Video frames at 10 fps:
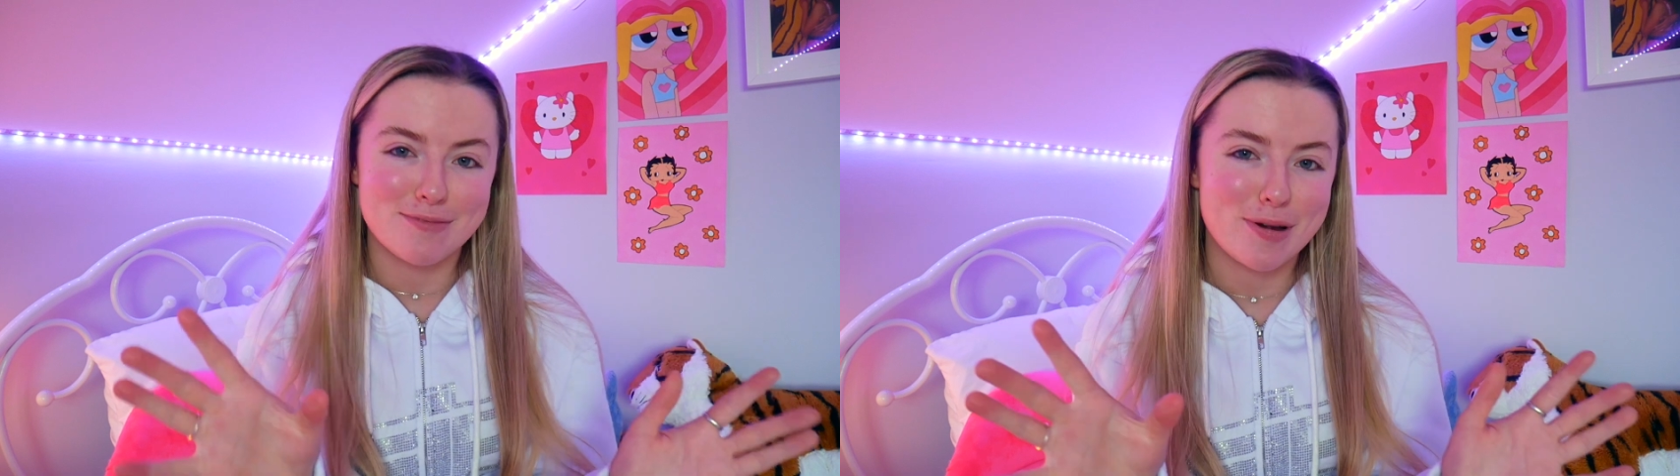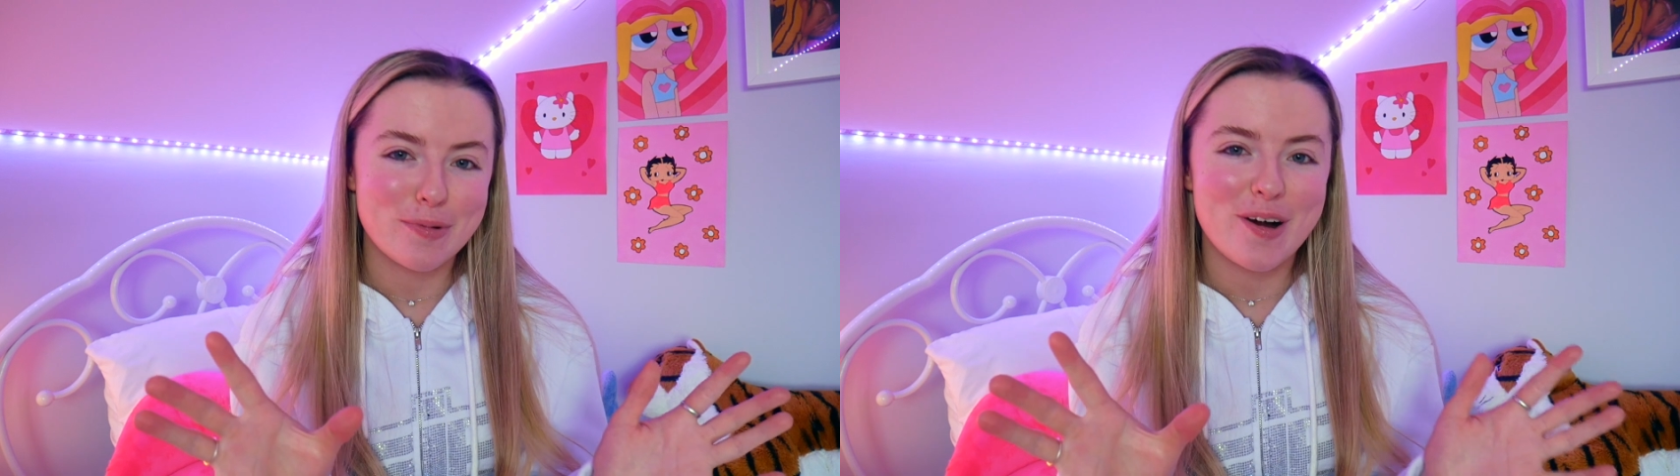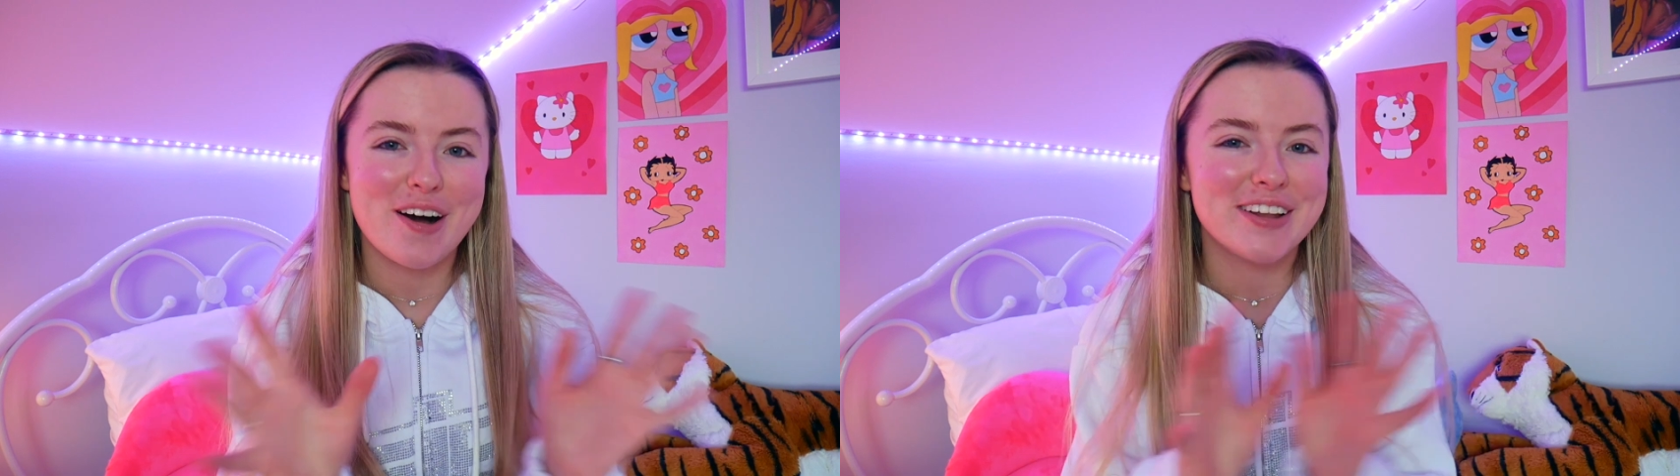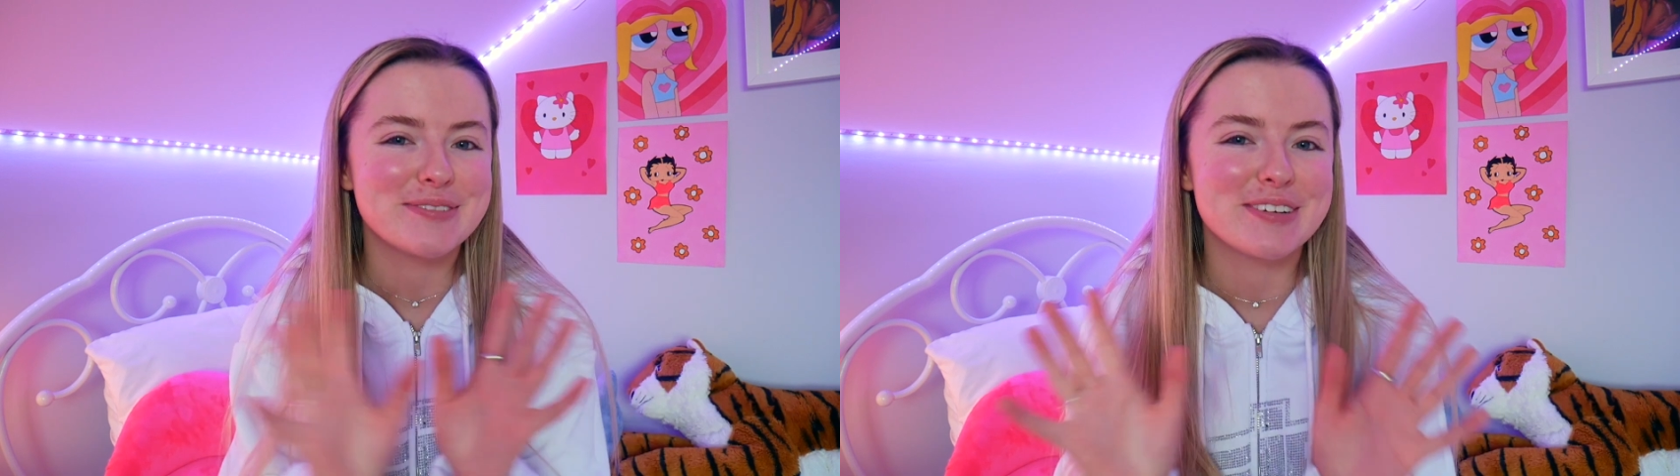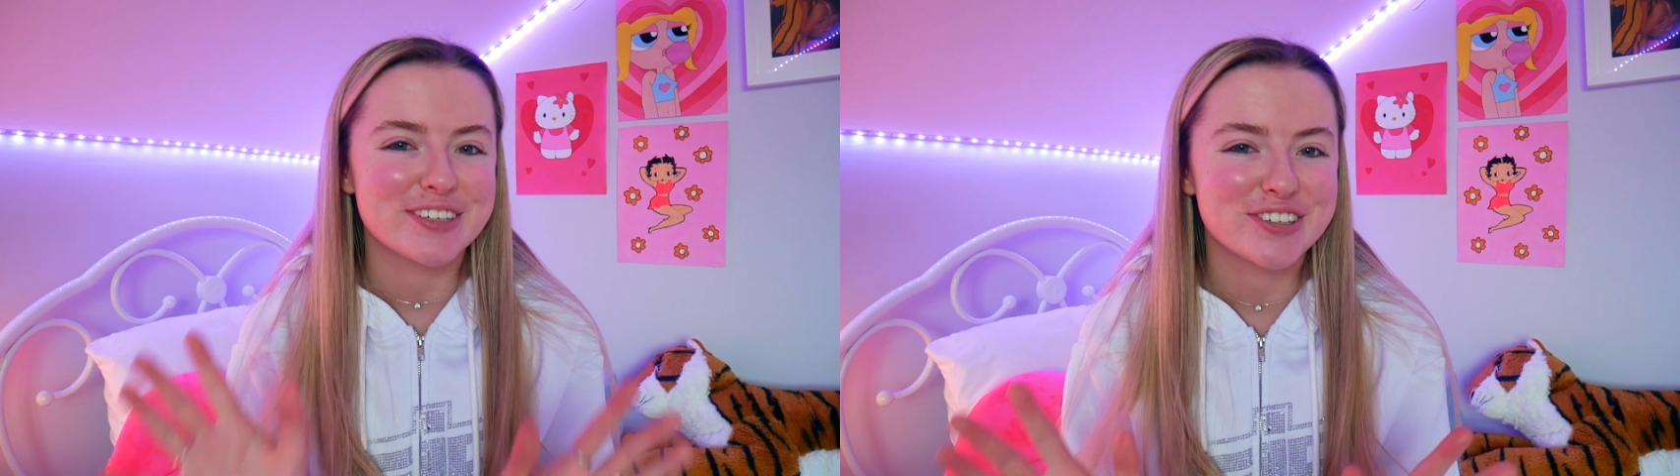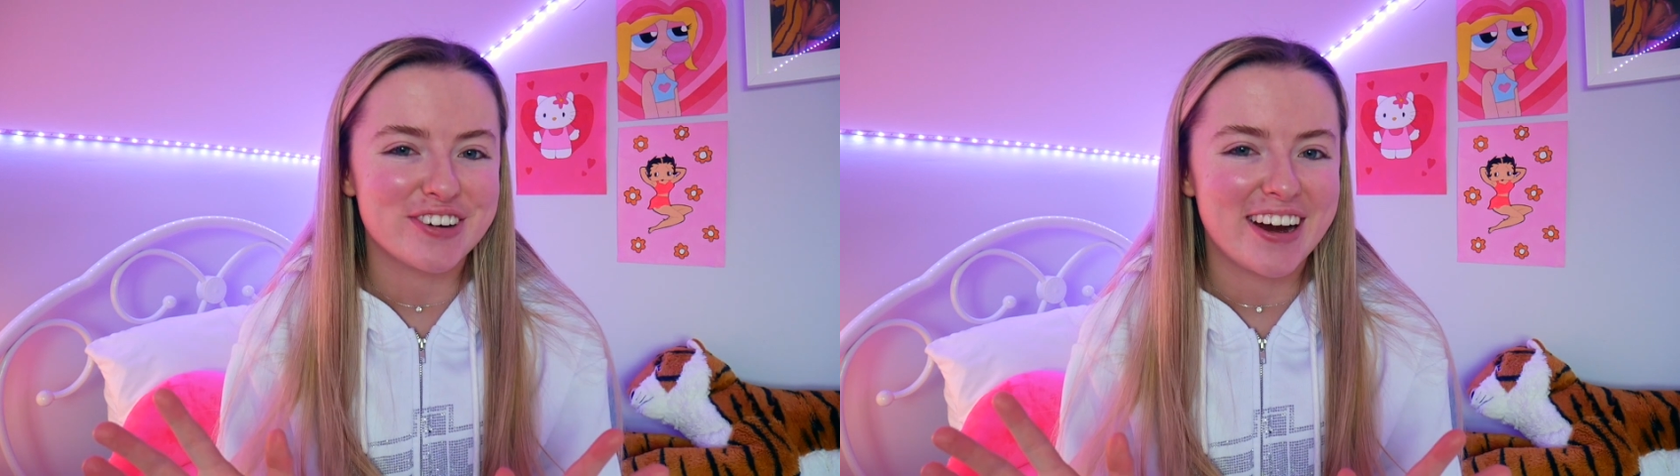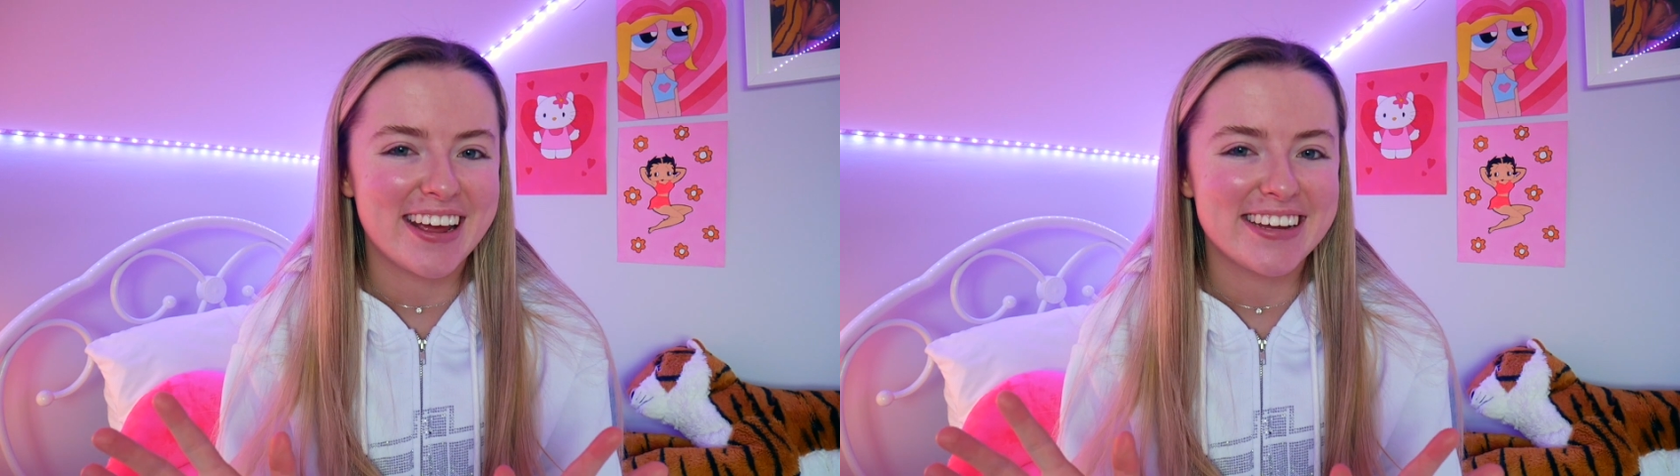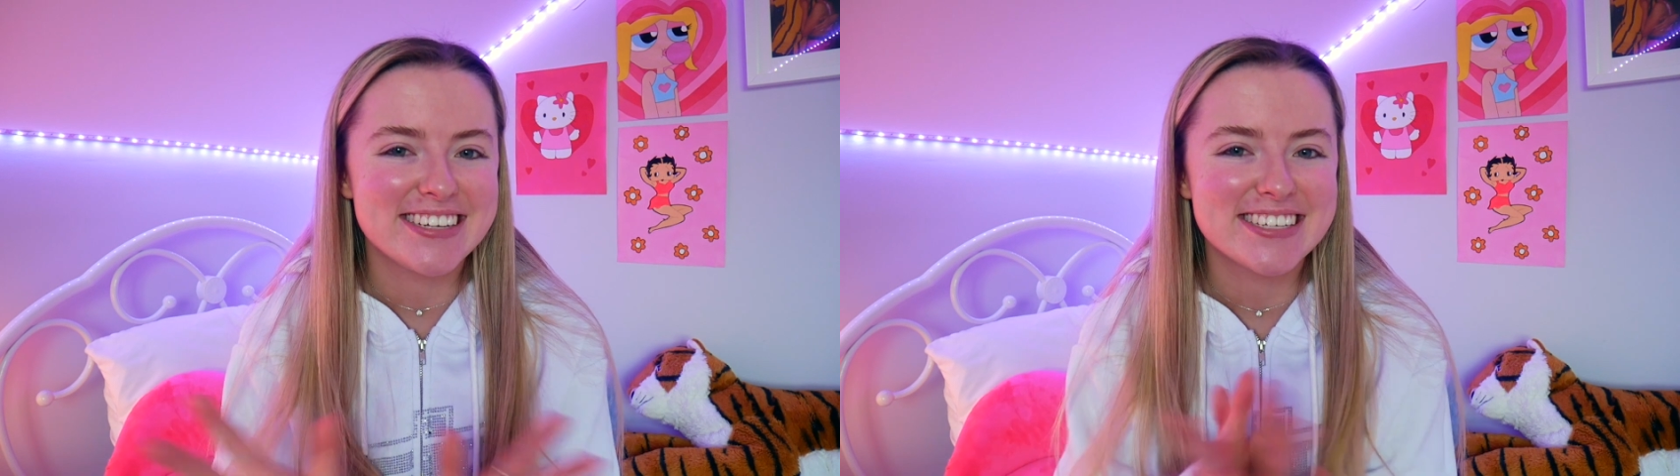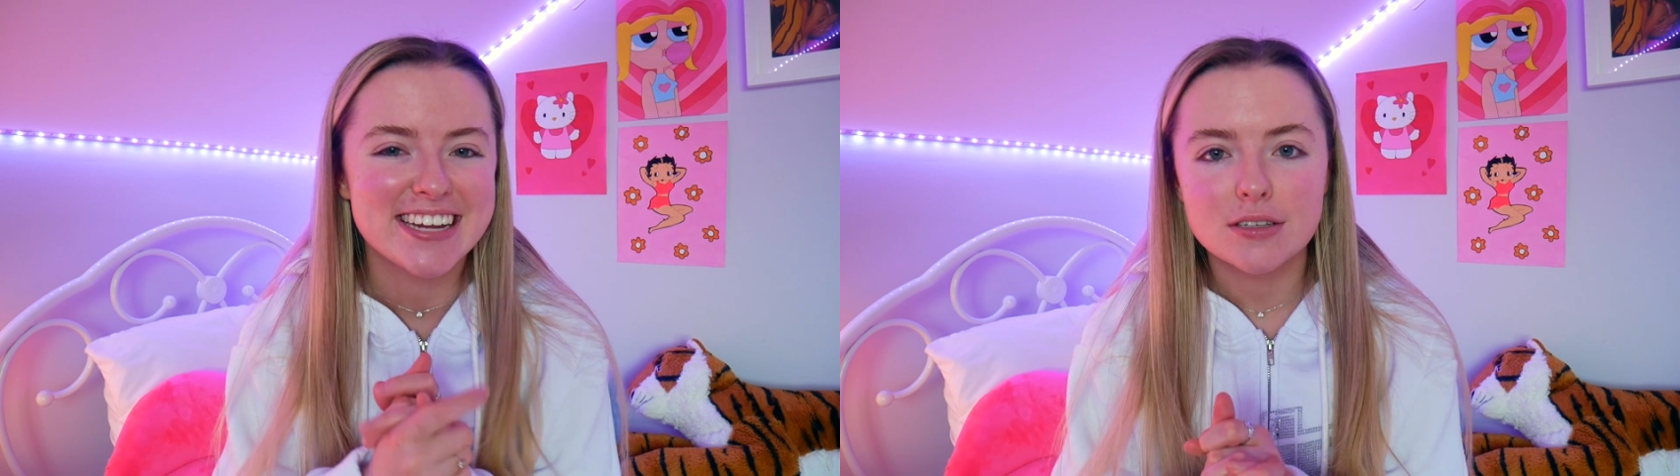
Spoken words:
on my wall and it would look great.